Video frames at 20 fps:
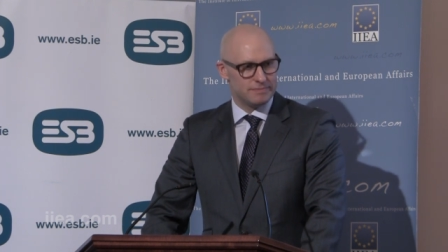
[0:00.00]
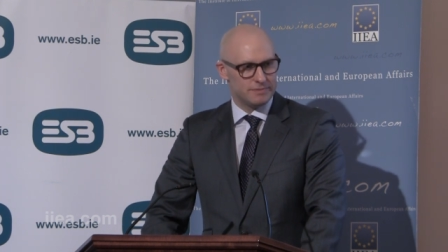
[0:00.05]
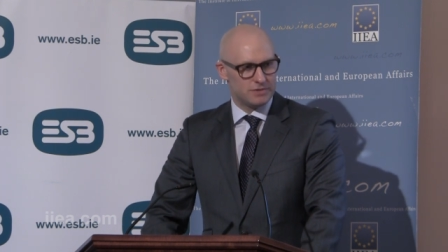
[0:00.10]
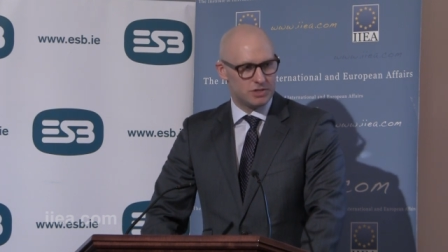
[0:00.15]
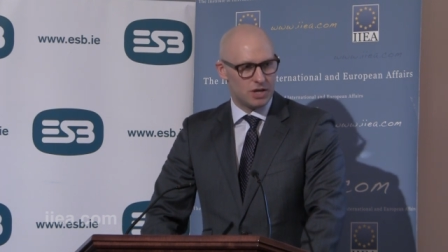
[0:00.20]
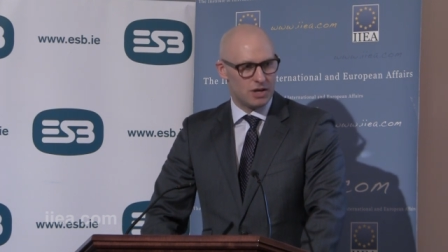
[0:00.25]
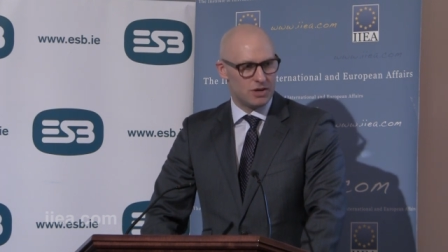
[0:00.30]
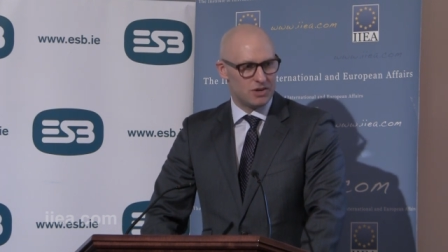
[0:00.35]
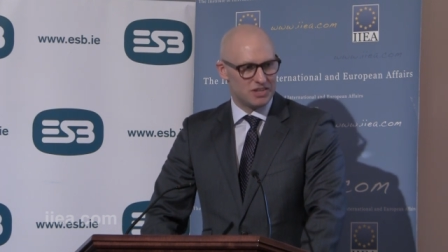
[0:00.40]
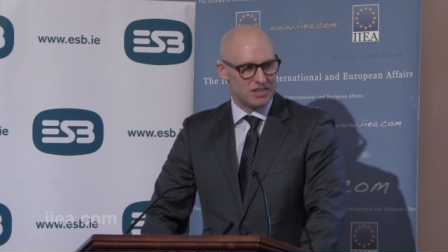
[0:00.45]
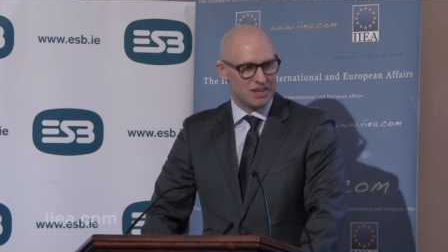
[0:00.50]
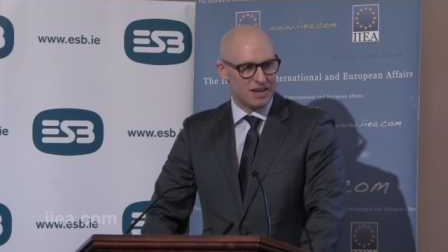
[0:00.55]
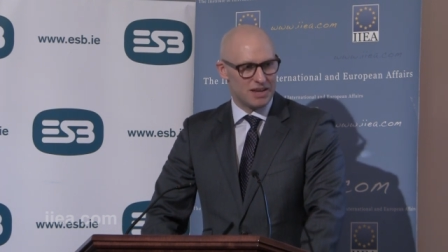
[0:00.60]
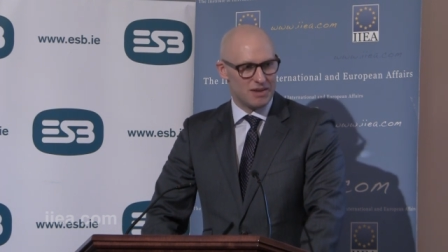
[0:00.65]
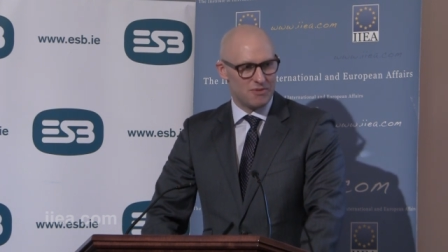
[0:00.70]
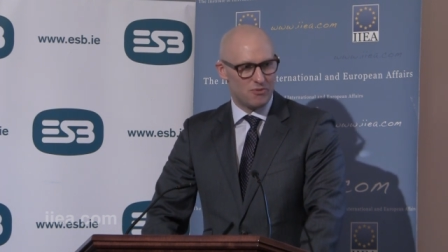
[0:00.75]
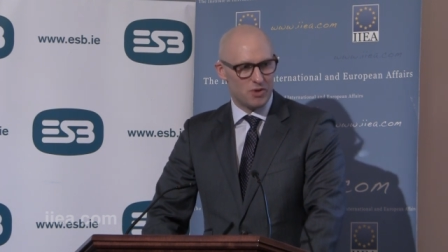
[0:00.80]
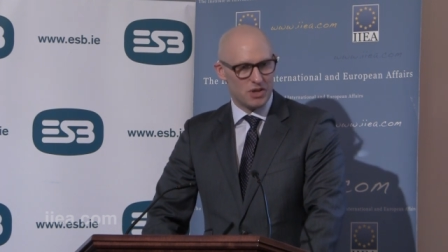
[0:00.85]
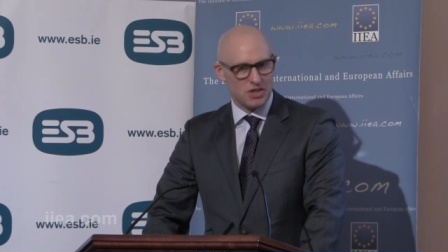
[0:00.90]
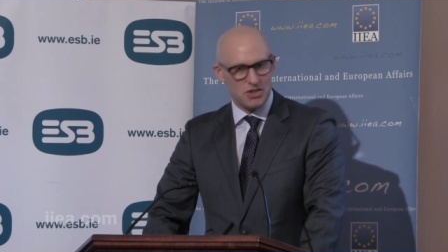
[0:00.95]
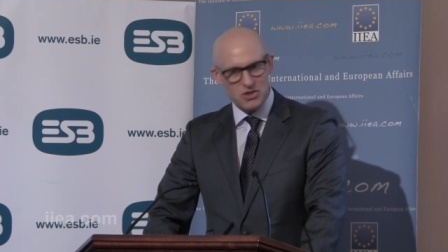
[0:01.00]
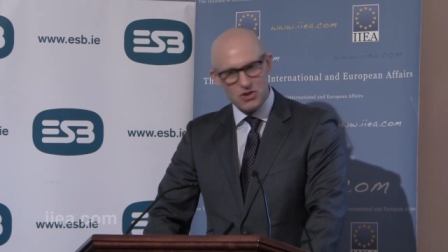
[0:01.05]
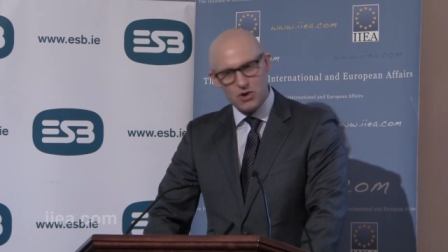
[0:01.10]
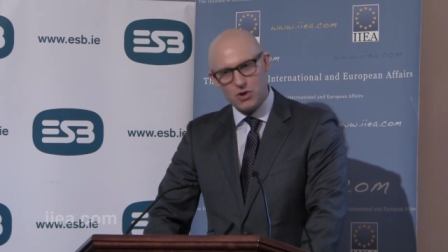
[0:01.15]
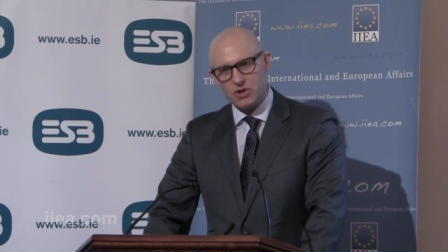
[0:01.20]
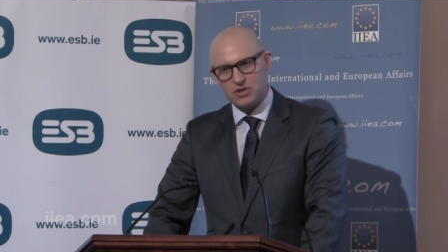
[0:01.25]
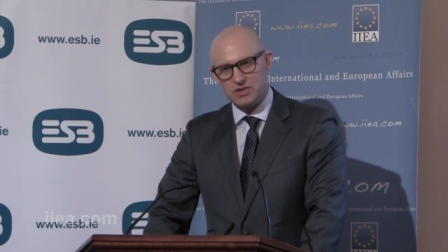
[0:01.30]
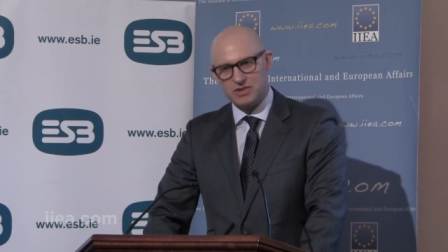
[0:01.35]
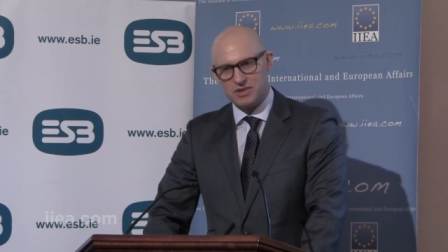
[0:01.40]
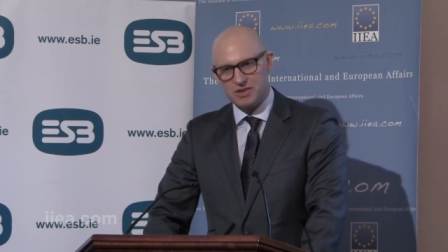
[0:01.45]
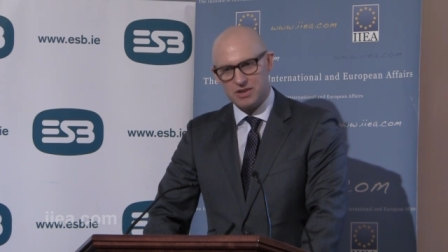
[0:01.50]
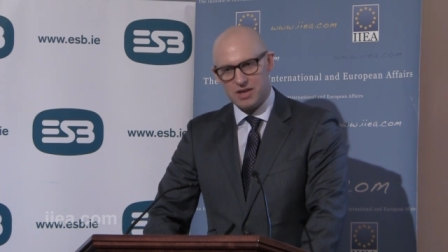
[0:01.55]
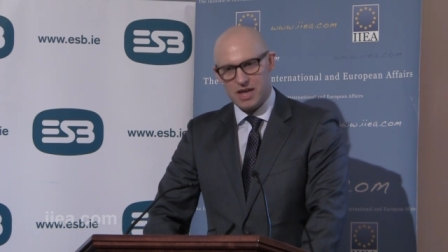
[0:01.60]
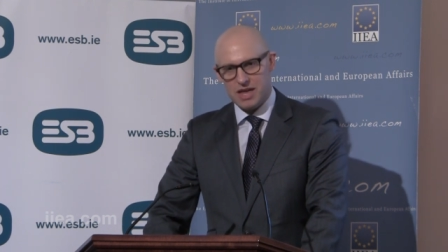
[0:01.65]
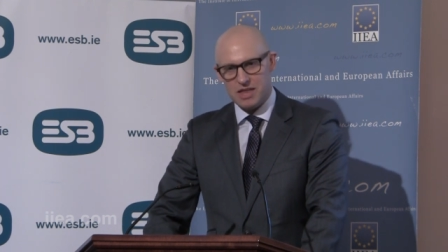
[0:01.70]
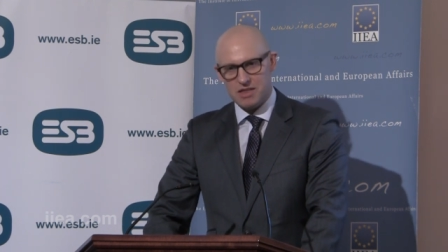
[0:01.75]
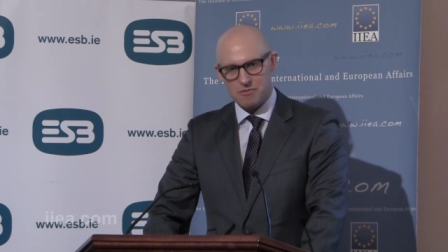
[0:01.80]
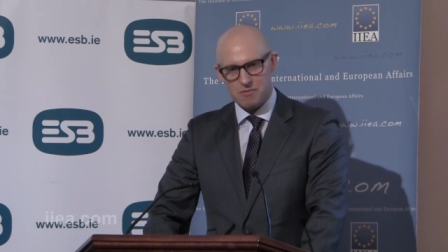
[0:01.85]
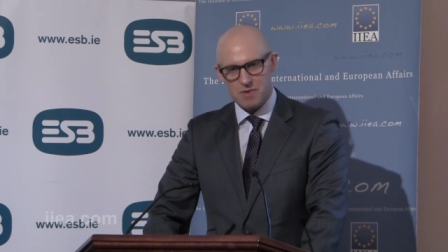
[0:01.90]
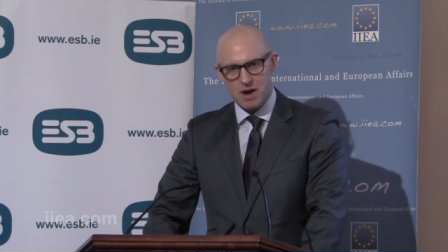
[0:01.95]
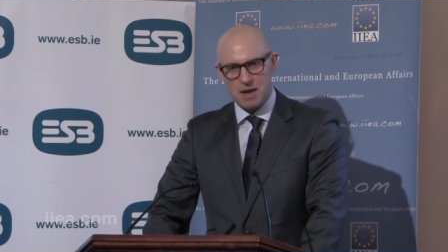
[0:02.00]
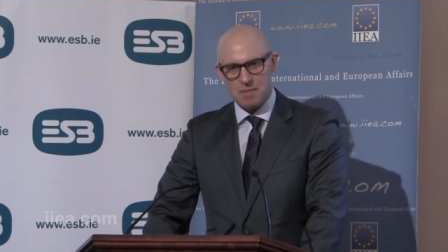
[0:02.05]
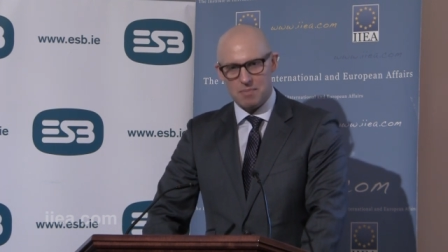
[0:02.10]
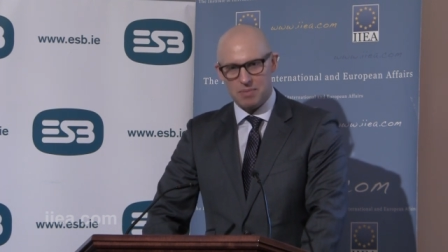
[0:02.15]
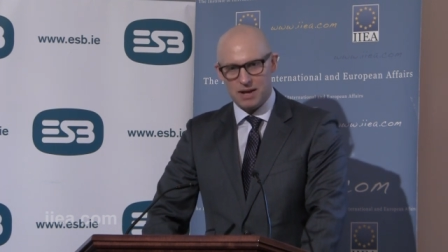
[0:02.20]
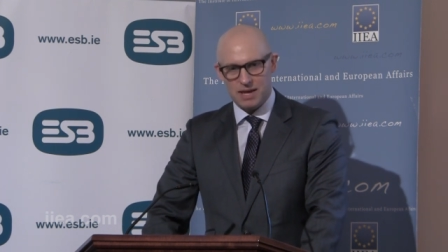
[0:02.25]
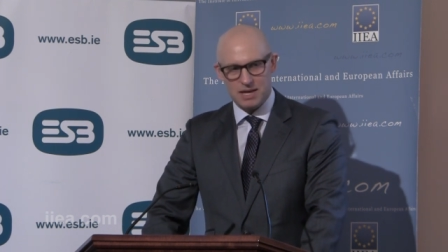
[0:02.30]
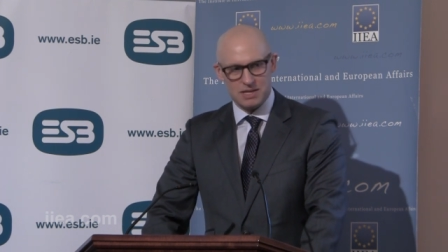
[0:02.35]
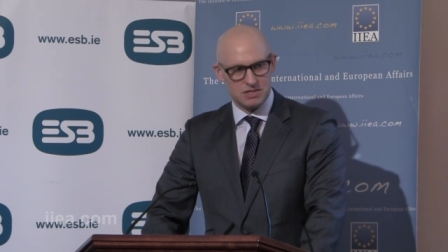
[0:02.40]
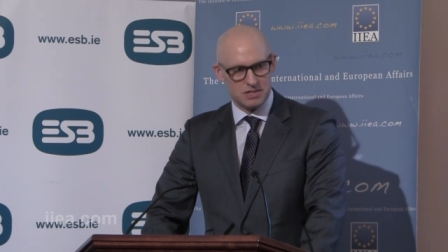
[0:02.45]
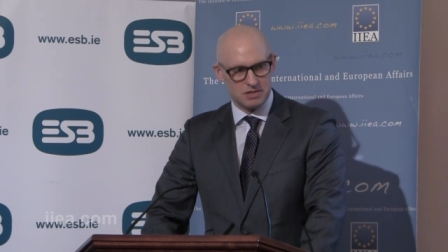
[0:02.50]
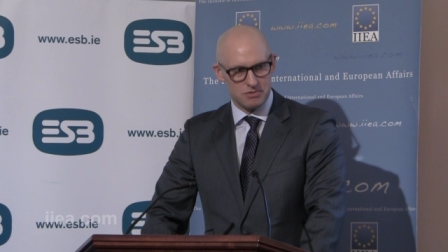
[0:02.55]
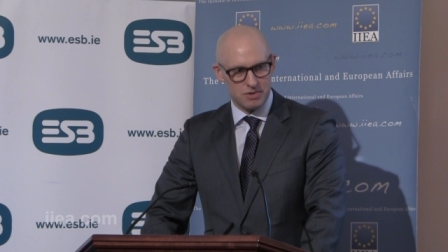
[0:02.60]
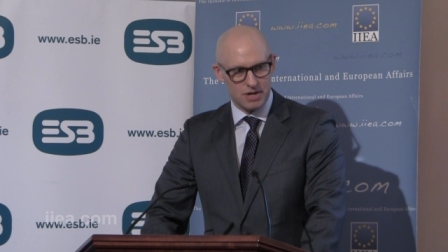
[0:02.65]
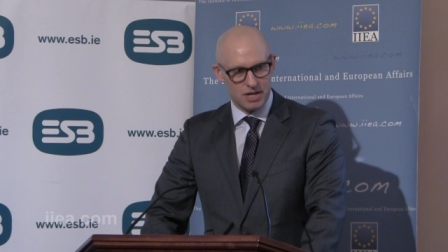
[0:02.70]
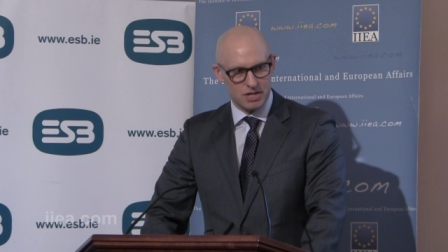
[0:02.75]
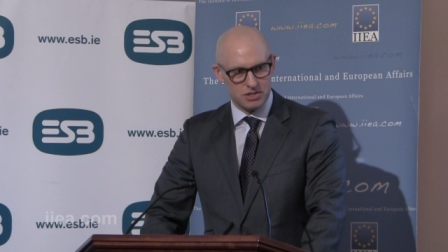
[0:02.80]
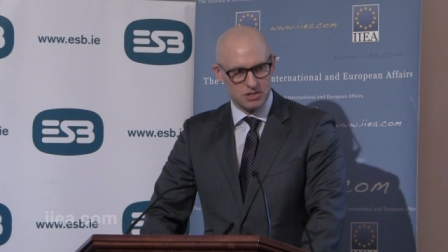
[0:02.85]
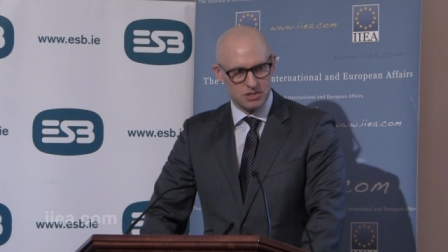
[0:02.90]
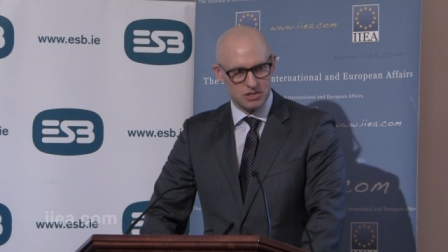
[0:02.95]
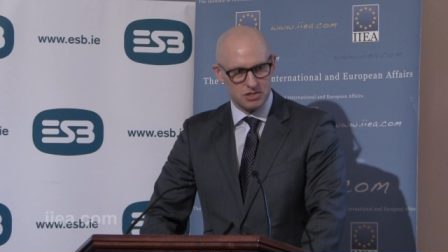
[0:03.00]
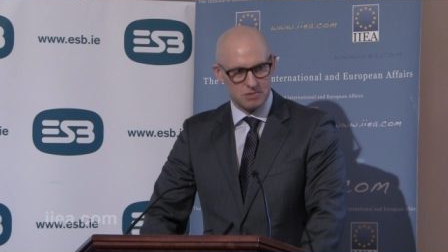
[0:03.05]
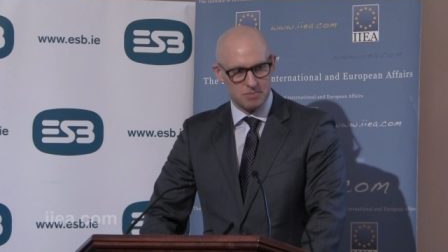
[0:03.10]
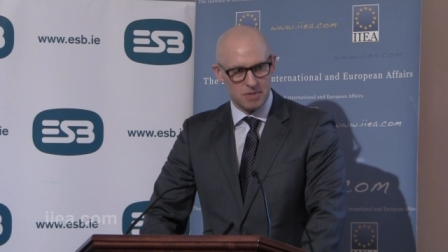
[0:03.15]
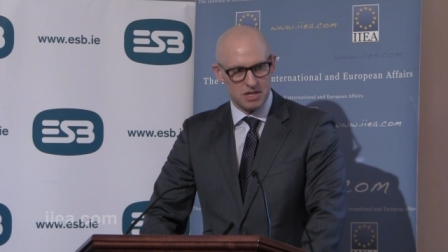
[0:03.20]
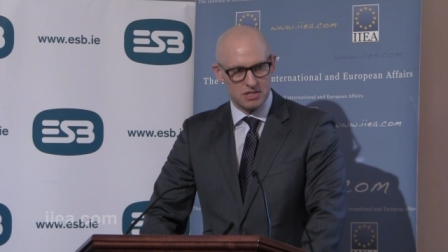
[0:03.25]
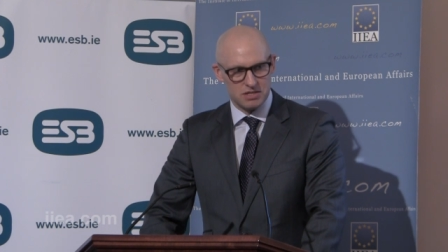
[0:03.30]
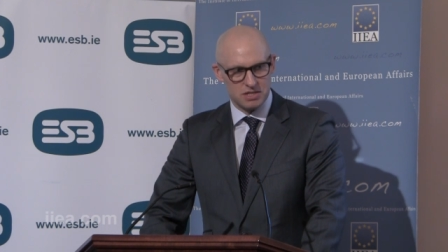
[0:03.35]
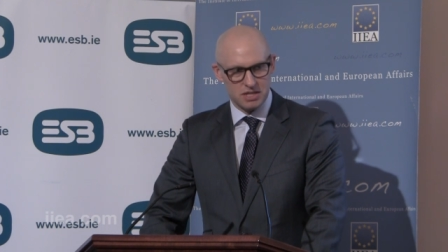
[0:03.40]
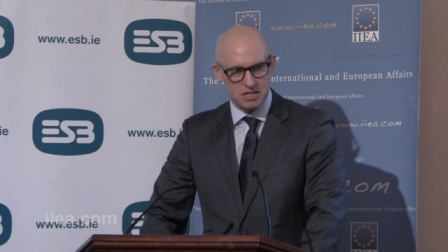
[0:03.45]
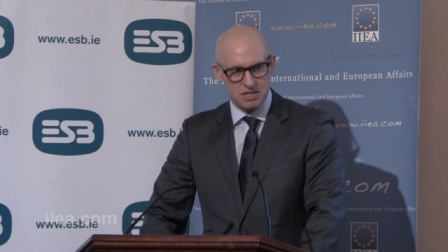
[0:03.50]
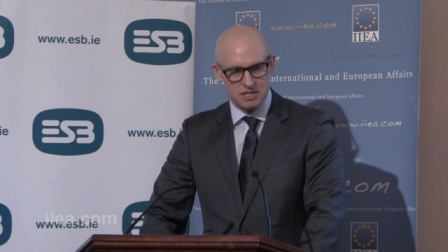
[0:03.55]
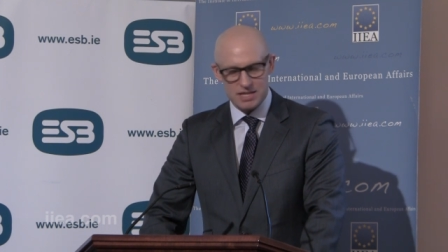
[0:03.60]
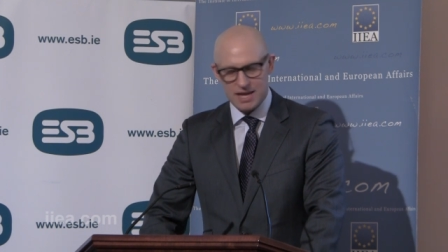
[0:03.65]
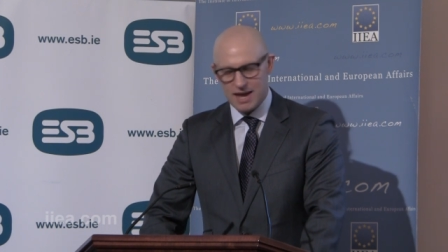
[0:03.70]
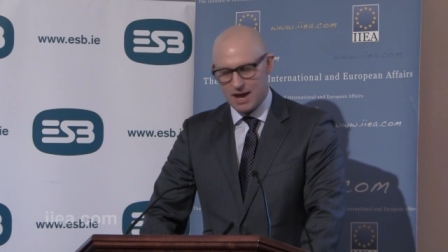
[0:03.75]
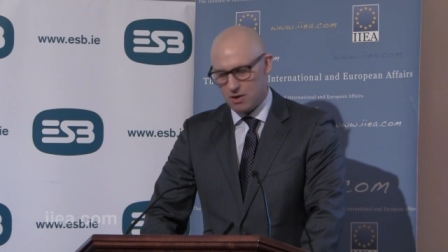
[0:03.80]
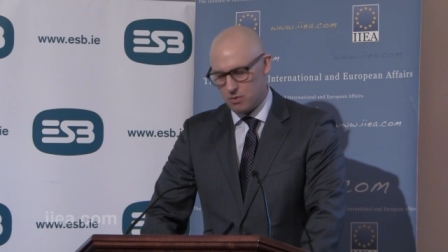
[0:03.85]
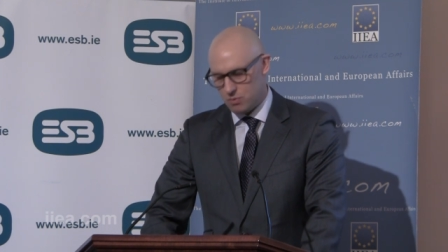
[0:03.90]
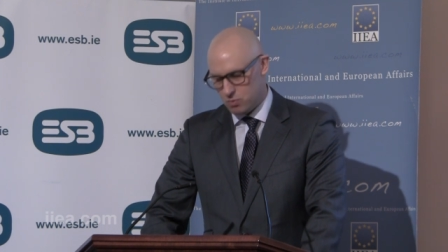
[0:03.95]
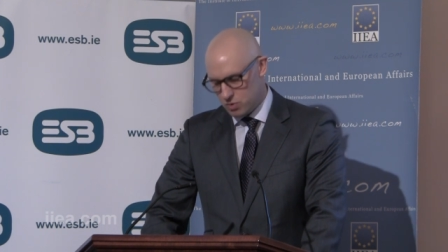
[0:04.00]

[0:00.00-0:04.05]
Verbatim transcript: So, you know, if we're not in the right place in relation to smart cities now,